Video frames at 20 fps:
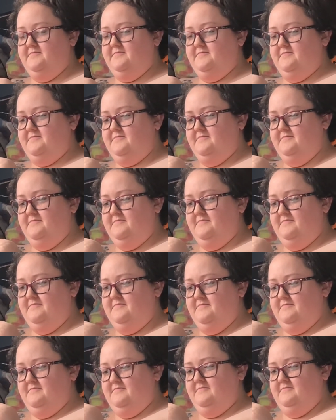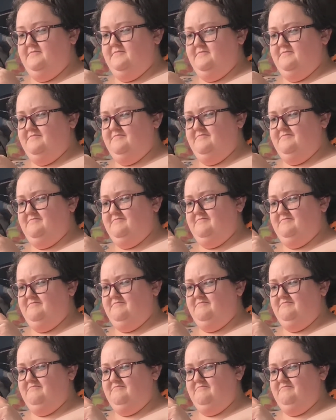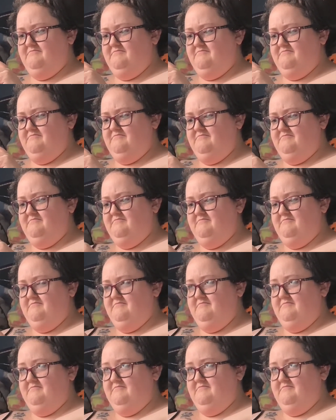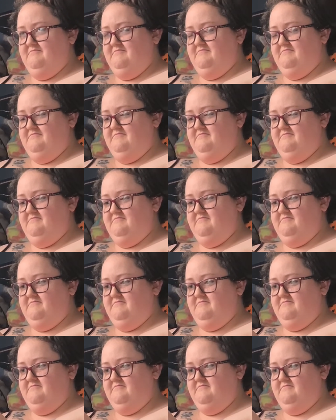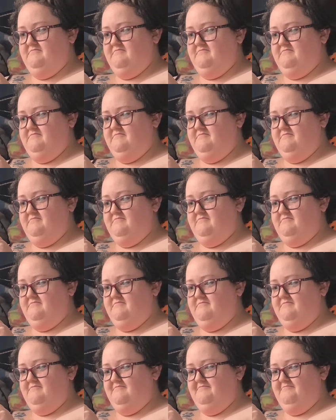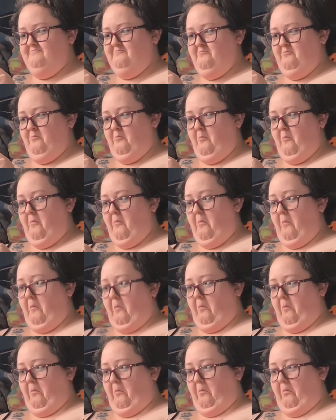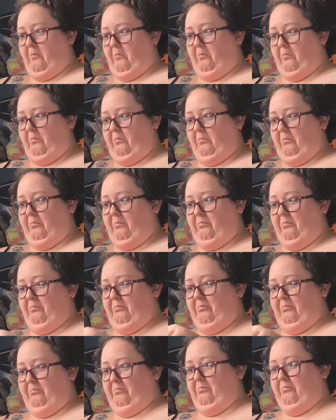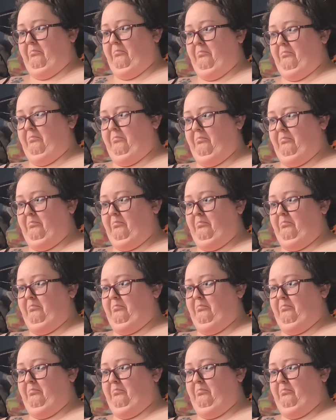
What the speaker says: Nothing is said.